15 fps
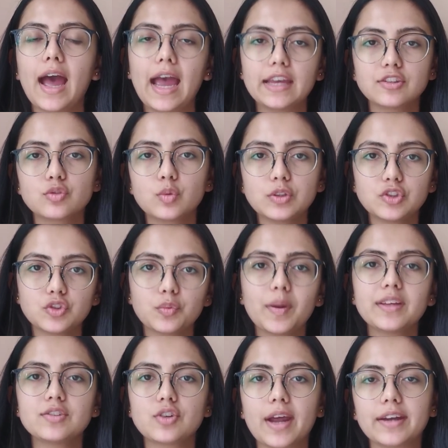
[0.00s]
I switched my
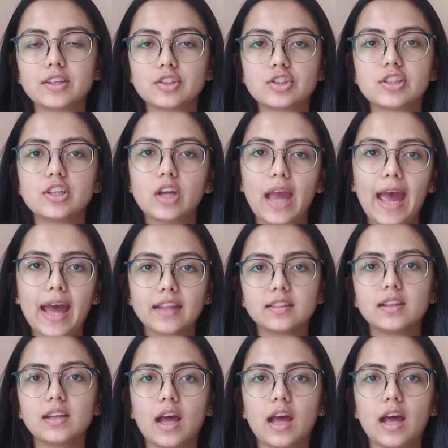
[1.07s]
strategy at the